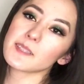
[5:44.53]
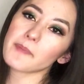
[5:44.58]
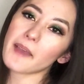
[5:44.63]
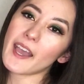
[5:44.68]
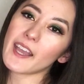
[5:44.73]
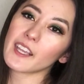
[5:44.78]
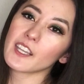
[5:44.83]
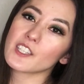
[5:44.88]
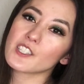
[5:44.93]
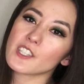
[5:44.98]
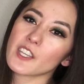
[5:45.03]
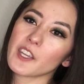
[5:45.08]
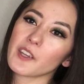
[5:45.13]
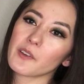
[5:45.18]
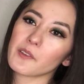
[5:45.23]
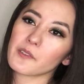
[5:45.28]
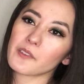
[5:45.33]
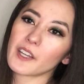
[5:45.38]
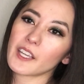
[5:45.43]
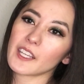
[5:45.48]
packaging
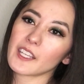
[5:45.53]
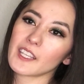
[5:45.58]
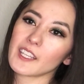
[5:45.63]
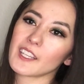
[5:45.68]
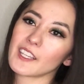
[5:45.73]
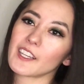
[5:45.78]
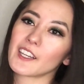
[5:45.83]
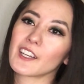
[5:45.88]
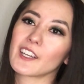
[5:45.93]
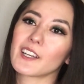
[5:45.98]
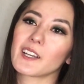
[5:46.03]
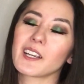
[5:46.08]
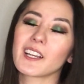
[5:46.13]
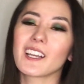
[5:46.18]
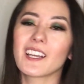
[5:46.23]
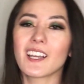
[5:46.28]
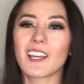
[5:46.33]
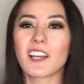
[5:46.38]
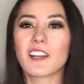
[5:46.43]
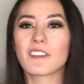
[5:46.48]
right here,
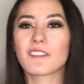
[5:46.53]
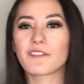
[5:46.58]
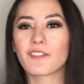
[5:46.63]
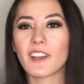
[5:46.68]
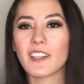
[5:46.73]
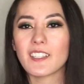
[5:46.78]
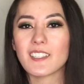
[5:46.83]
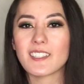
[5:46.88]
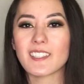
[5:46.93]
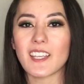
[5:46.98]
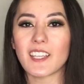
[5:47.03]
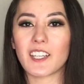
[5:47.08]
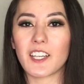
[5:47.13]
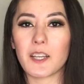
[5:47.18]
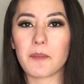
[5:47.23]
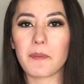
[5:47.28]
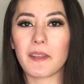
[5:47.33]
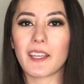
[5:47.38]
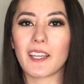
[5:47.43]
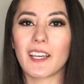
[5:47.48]
front and center,
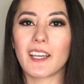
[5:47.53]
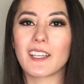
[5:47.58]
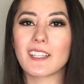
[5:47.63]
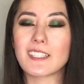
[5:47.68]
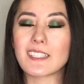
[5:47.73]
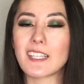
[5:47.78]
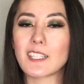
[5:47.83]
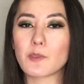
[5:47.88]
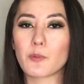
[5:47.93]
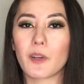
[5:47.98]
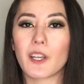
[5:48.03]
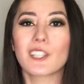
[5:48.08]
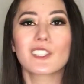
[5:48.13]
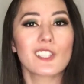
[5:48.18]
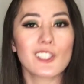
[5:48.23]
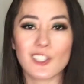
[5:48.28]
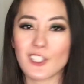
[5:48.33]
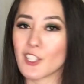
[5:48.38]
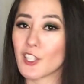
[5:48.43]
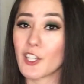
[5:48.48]
because that's where it
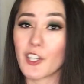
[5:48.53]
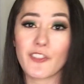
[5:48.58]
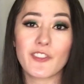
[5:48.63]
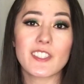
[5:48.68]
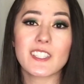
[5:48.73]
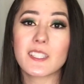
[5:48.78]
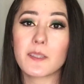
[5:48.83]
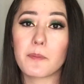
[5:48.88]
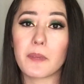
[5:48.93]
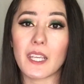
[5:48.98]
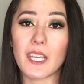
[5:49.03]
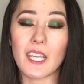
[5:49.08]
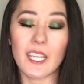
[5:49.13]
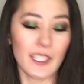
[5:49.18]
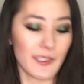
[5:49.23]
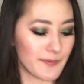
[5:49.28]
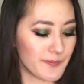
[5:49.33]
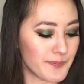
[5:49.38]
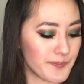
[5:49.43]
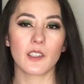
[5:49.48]
deserves to be.
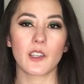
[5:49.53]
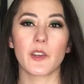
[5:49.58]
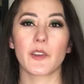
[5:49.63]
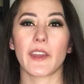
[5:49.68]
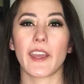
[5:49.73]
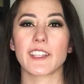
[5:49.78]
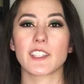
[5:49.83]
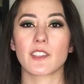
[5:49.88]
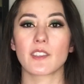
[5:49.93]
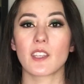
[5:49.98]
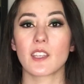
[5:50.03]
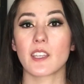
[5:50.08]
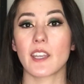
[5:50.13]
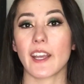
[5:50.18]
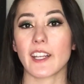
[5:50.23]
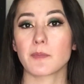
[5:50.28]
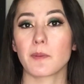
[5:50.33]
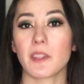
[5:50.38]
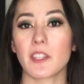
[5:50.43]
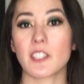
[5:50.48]
Okay, so the
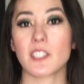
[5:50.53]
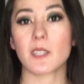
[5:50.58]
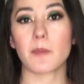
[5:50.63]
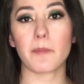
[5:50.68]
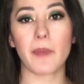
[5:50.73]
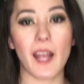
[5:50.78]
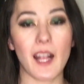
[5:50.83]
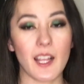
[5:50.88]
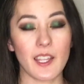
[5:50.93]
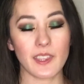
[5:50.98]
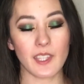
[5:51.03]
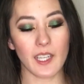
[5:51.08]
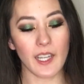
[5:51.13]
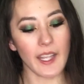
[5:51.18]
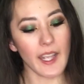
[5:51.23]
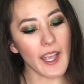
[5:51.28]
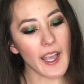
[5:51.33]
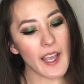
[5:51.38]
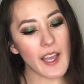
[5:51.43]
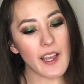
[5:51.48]
next Mothership palette that I
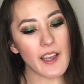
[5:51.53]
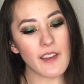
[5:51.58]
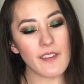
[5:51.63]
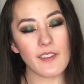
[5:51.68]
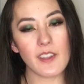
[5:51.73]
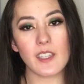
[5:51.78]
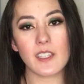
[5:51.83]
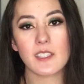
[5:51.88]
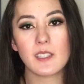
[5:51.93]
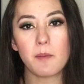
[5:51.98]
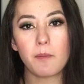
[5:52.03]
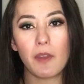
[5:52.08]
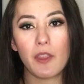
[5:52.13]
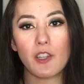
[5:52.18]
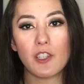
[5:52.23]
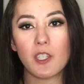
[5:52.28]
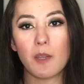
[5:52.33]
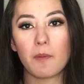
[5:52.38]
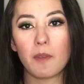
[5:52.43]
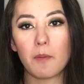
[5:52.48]
have is
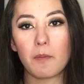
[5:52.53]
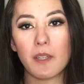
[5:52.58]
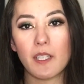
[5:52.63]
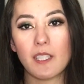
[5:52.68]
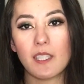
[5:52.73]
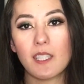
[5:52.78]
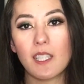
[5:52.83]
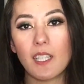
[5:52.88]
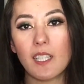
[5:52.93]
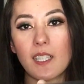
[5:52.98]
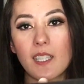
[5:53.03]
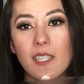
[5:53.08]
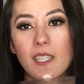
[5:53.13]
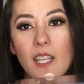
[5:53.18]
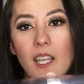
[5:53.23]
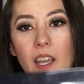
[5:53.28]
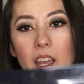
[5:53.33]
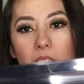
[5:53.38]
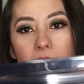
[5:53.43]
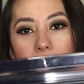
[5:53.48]
Mothership number 6.
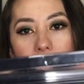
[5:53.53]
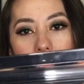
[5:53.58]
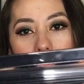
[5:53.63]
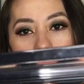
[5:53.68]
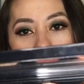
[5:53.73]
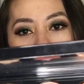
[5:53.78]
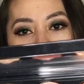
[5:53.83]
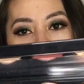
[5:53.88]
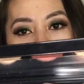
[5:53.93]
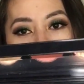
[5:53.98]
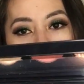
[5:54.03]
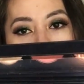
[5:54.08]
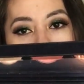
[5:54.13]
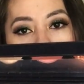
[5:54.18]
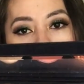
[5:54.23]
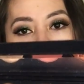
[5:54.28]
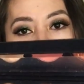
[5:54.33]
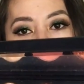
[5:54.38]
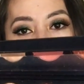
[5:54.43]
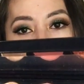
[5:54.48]
This
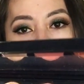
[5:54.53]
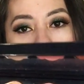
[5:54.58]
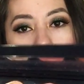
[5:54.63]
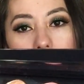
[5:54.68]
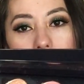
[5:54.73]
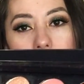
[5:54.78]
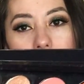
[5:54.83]
one,